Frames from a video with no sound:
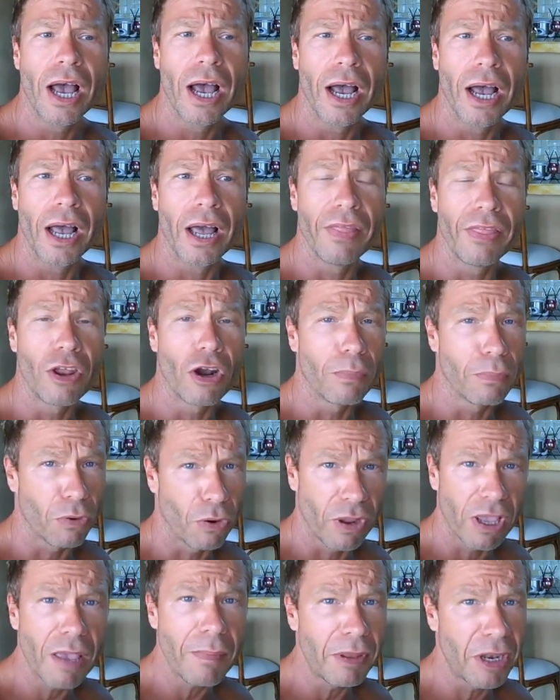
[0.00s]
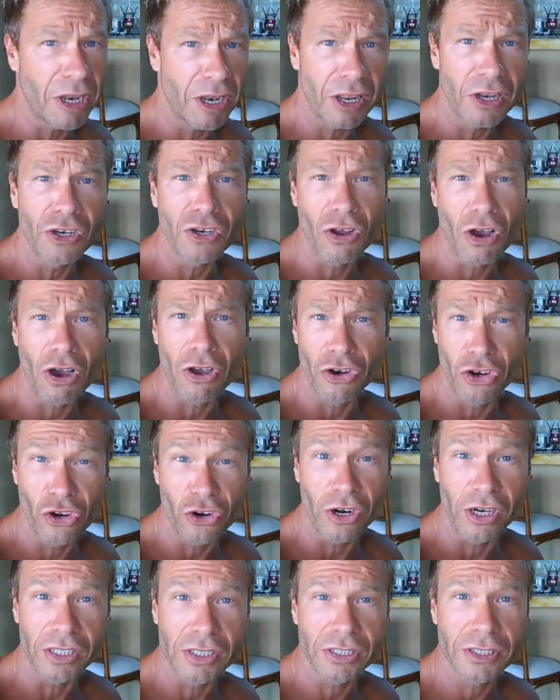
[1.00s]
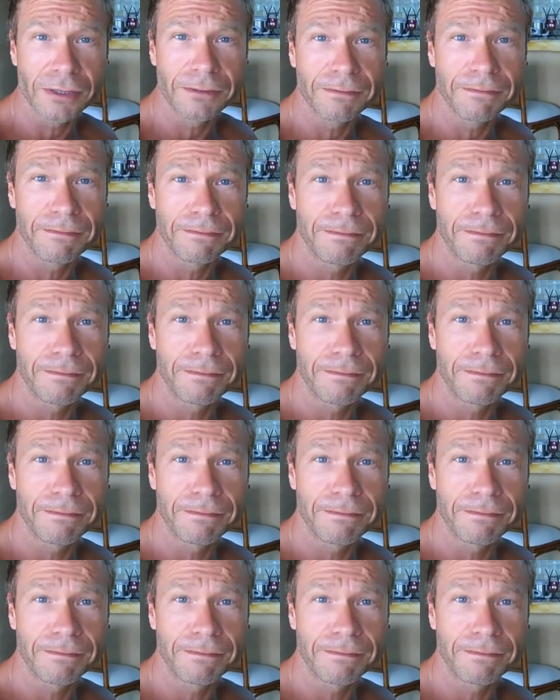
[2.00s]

that are prohibited into Honduras.